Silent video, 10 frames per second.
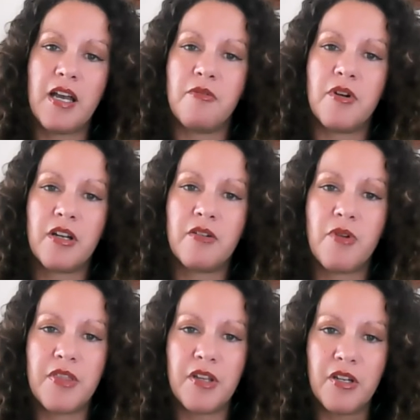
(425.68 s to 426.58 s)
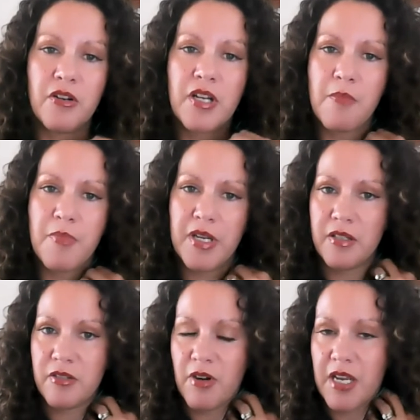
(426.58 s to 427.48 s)
work within your
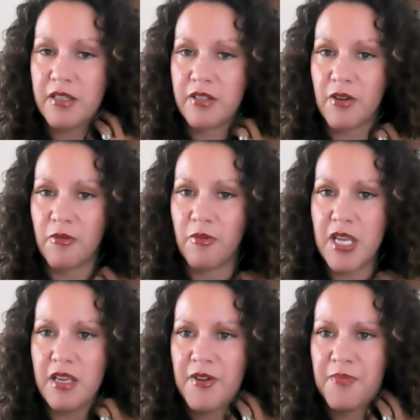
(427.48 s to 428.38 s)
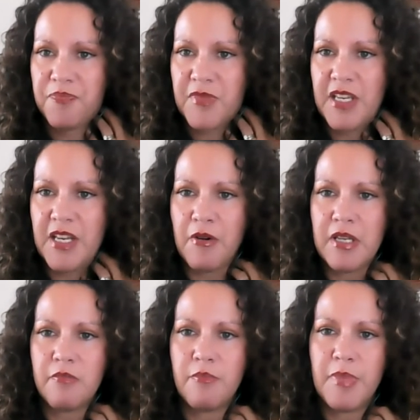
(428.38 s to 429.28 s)
companies, right? So
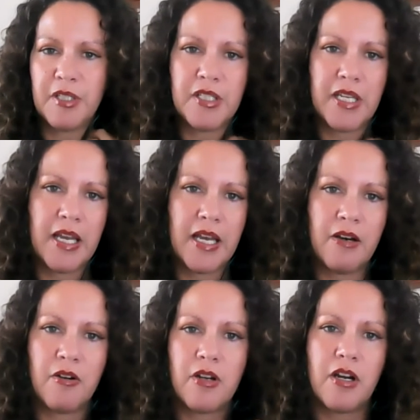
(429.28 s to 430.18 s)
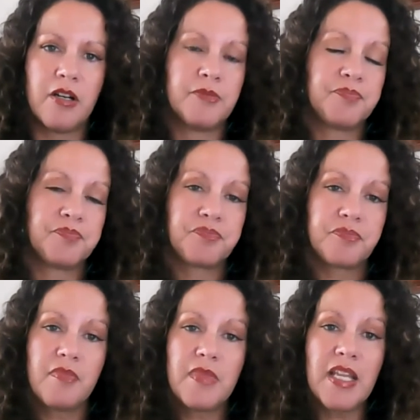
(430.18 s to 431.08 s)
in building out
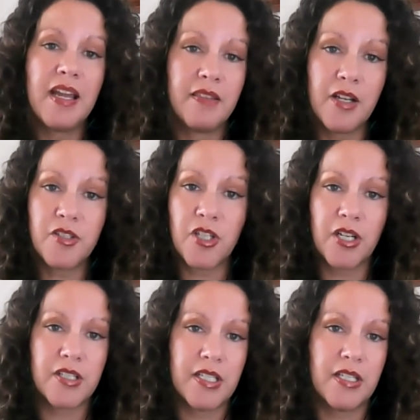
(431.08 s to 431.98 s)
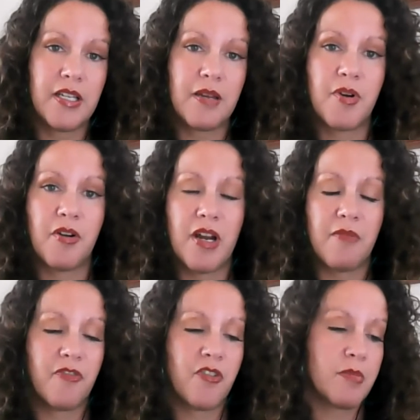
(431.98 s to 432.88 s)
and launching our DEI program
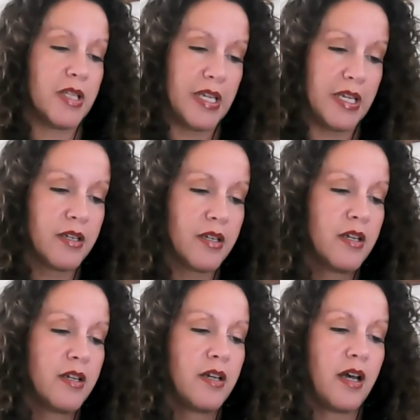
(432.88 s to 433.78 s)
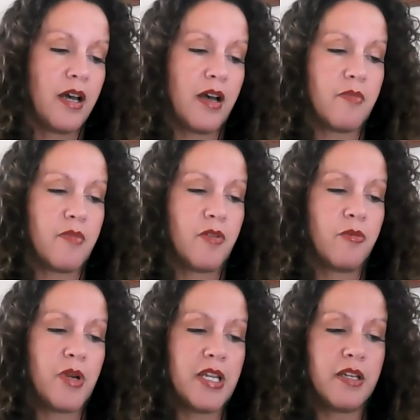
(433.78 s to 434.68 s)
formally,
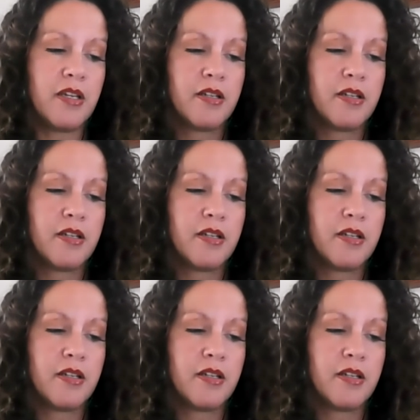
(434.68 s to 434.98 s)
we